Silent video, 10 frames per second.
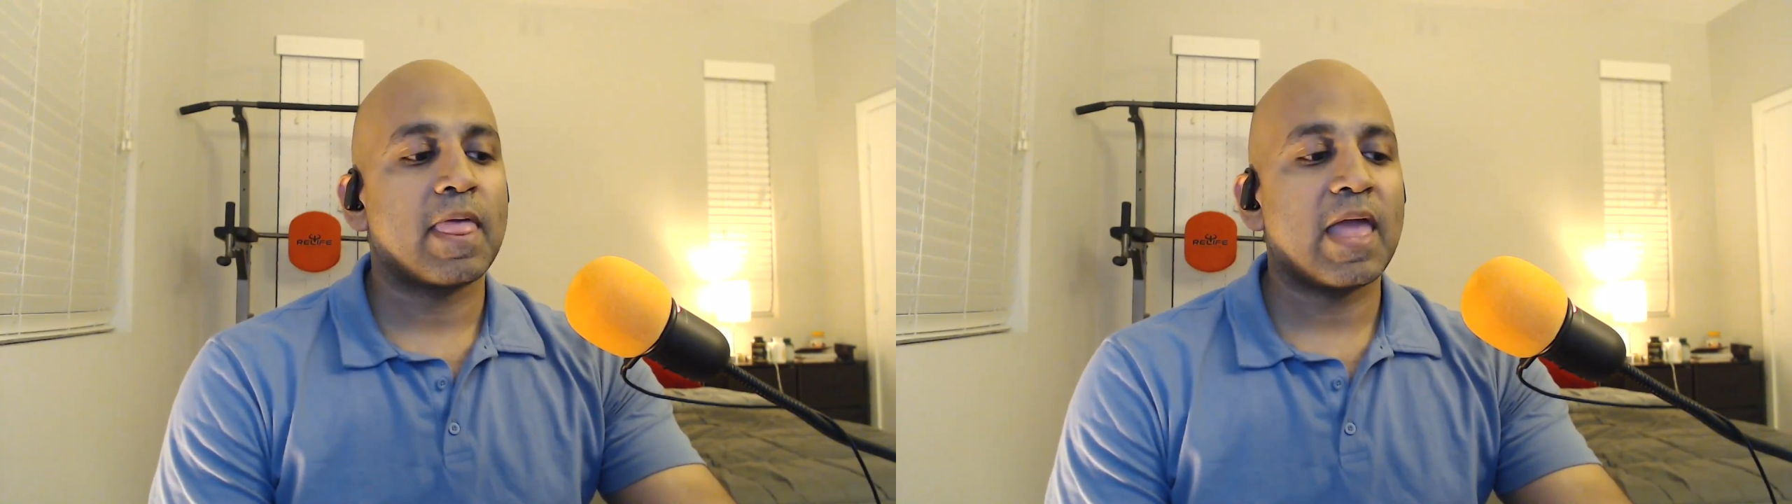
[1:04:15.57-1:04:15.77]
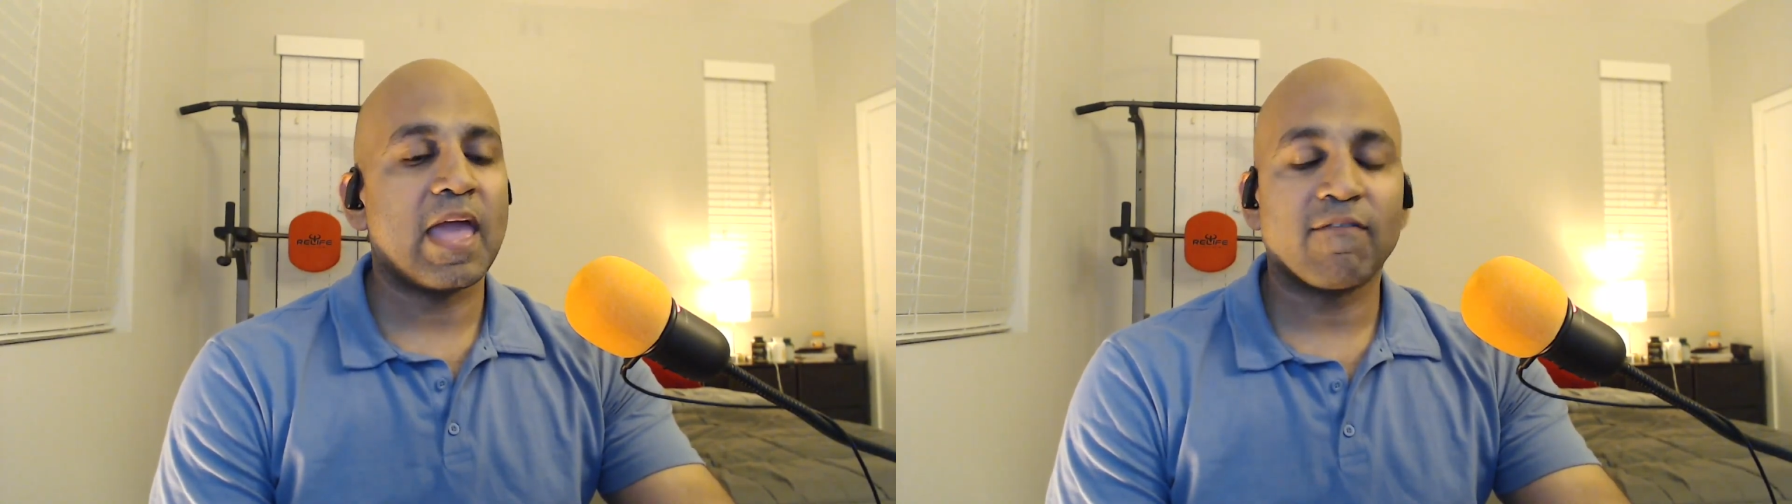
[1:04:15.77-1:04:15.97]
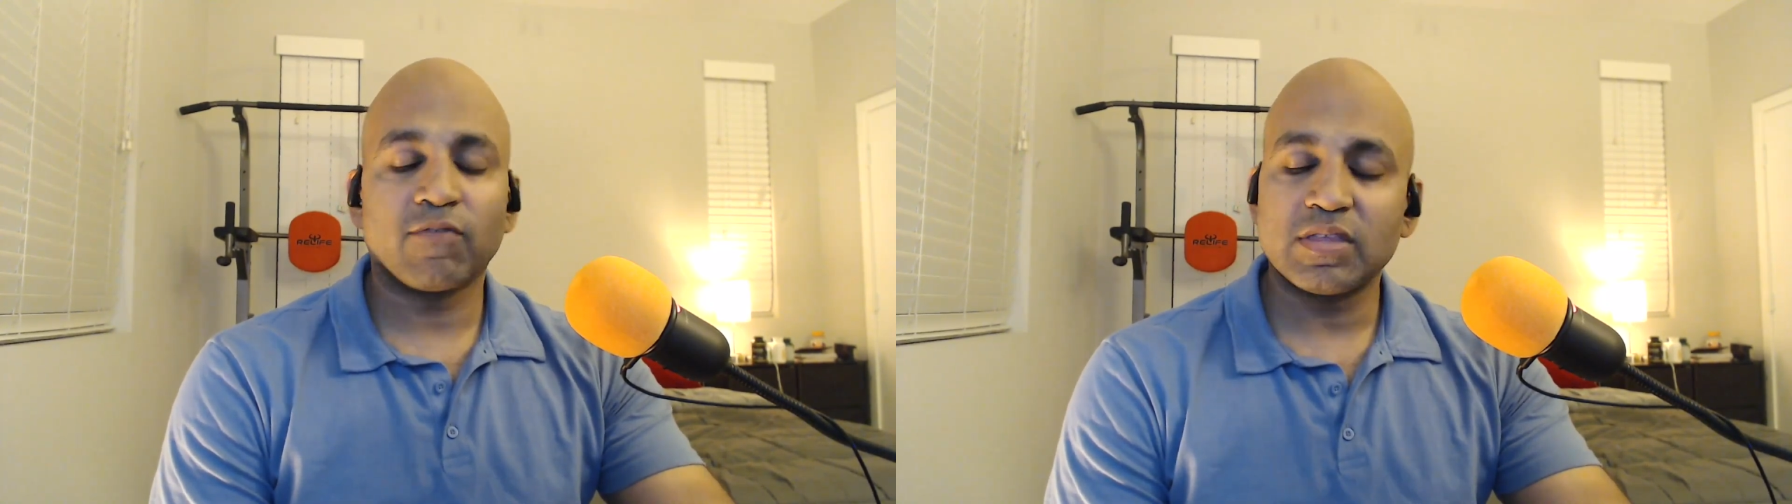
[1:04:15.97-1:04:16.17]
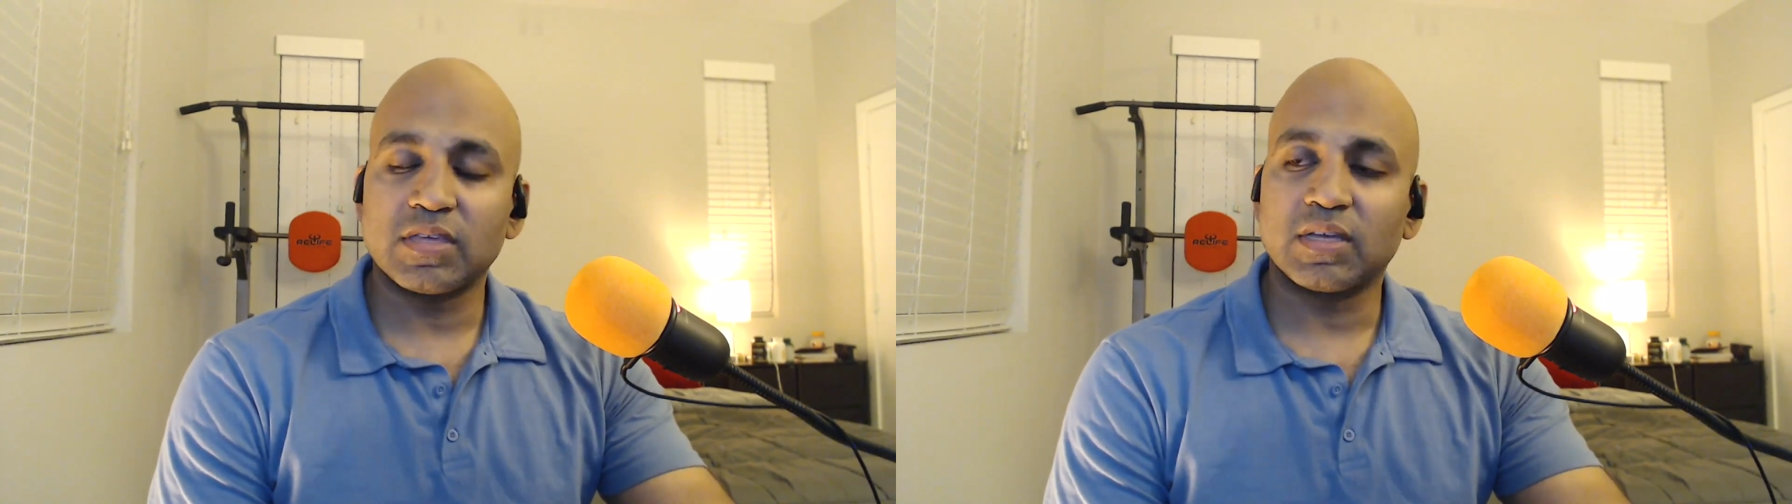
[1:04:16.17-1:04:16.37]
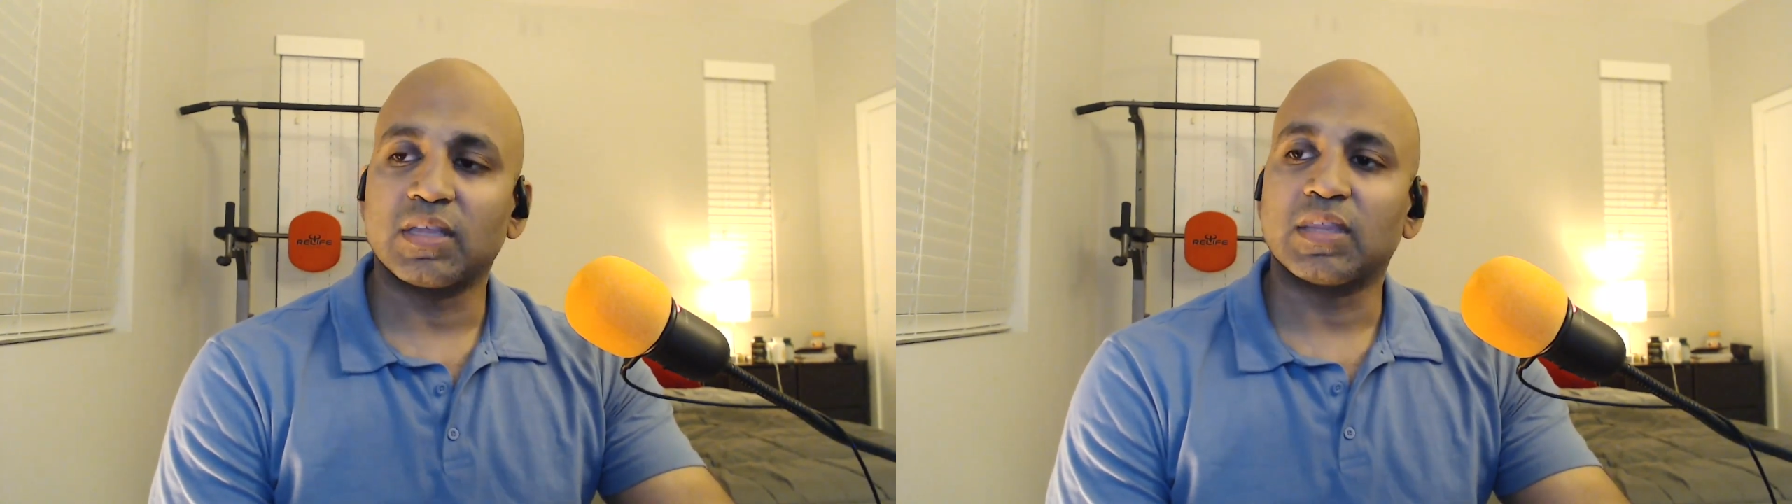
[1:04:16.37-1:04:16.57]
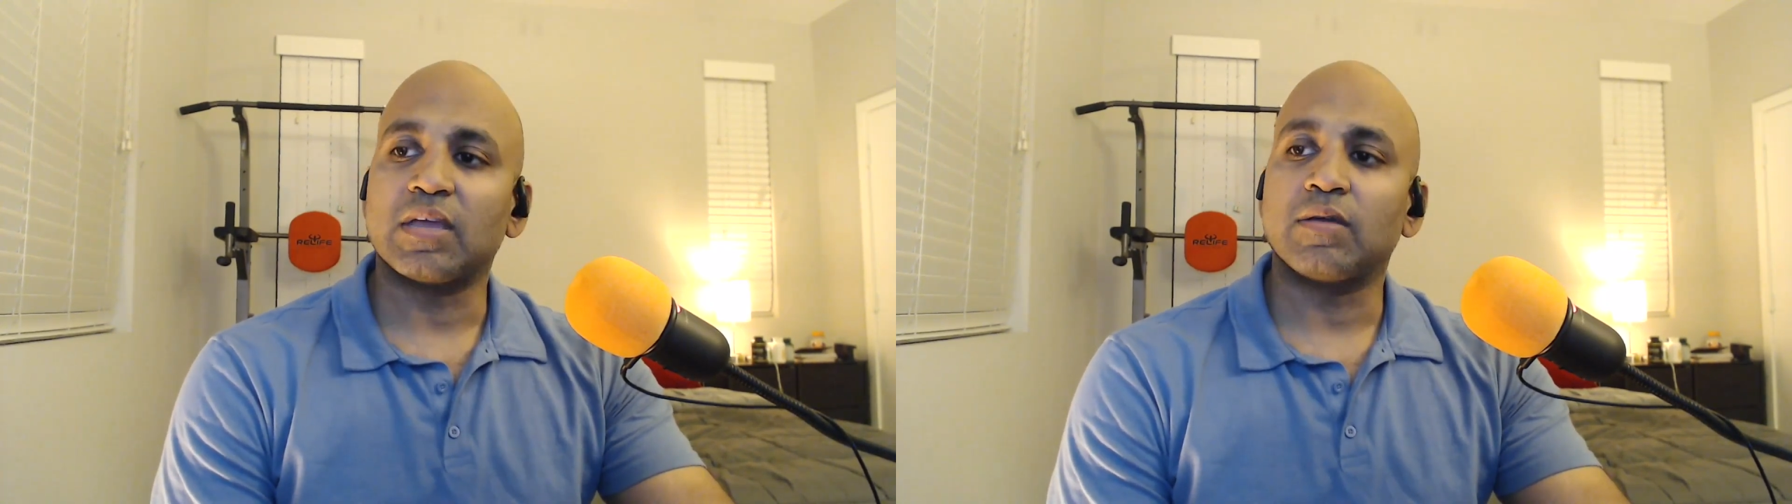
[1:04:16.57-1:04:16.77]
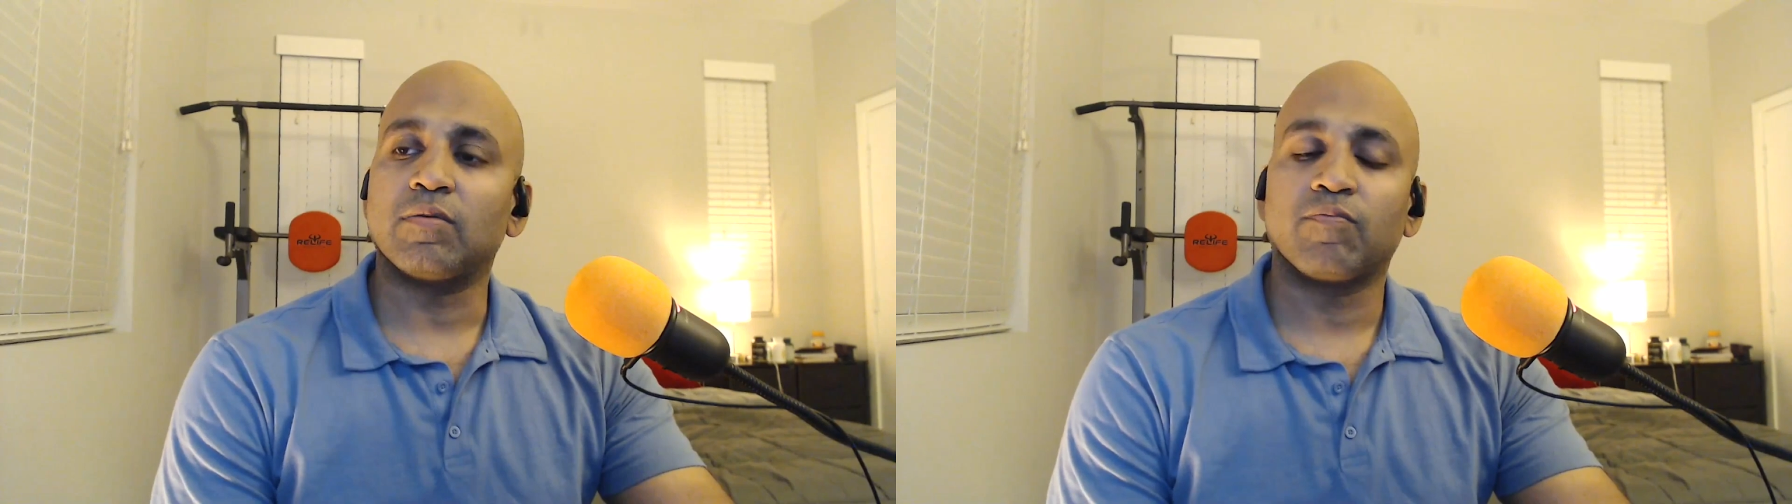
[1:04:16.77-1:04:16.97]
everything that they